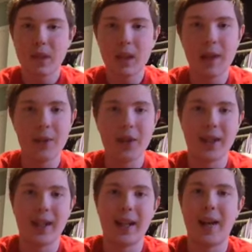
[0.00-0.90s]
I'm just going to
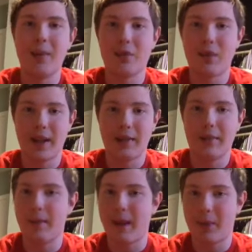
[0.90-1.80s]
say that I was right
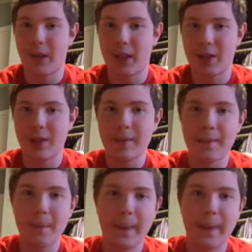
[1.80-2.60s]
from my prediction.